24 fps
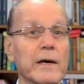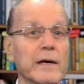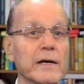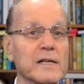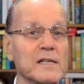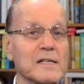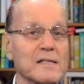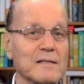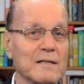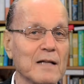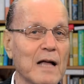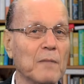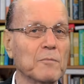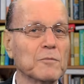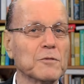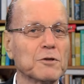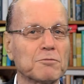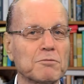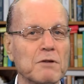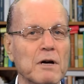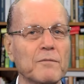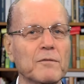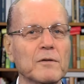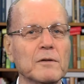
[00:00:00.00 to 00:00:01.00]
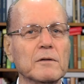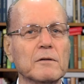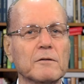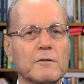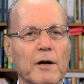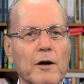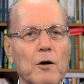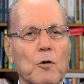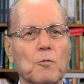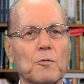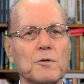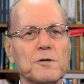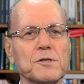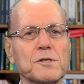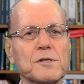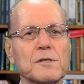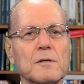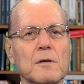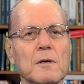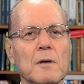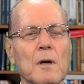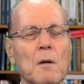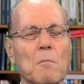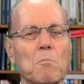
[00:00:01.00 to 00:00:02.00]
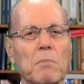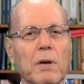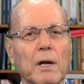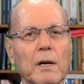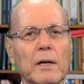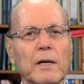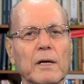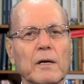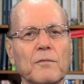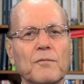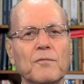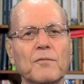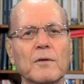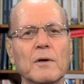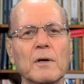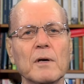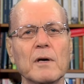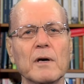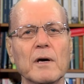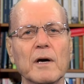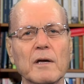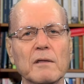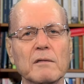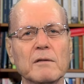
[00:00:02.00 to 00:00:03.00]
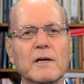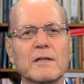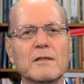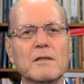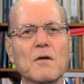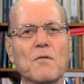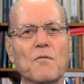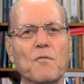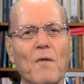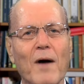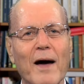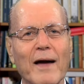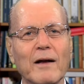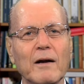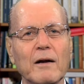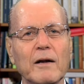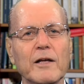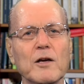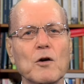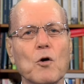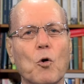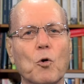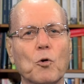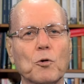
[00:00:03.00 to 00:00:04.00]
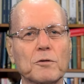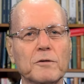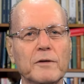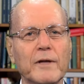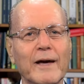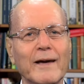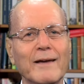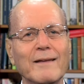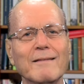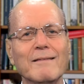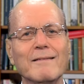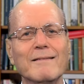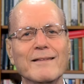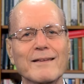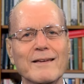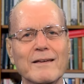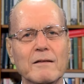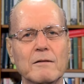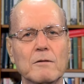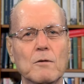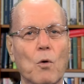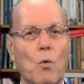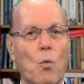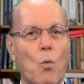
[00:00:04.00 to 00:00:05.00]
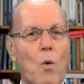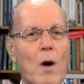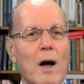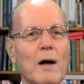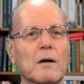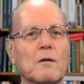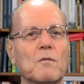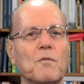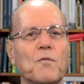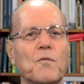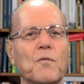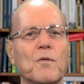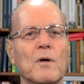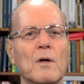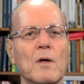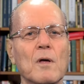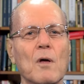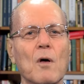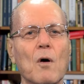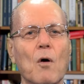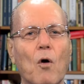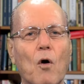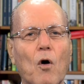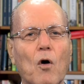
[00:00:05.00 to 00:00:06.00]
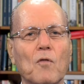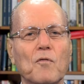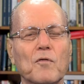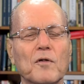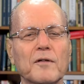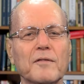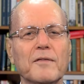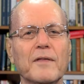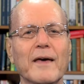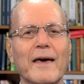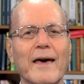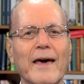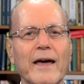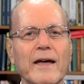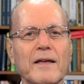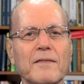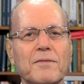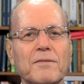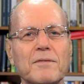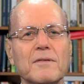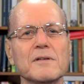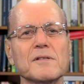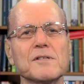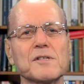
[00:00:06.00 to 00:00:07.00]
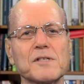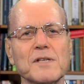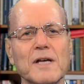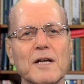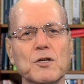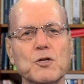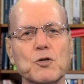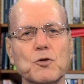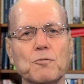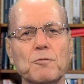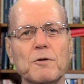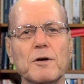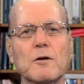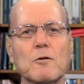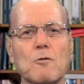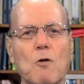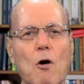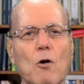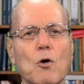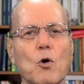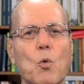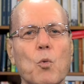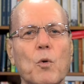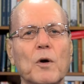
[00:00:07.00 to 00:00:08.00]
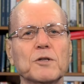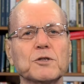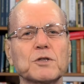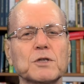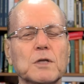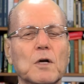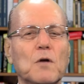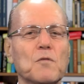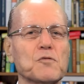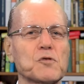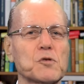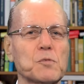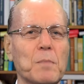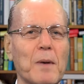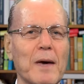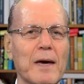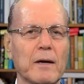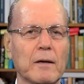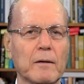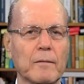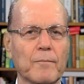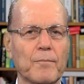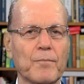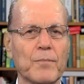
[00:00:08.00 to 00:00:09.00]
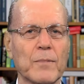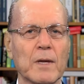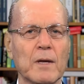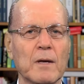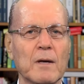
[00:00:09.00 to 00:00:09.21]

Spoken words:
Islam-driven terrorists believe in the divinely ordained deed waqf over the 8th century conquest of Spain,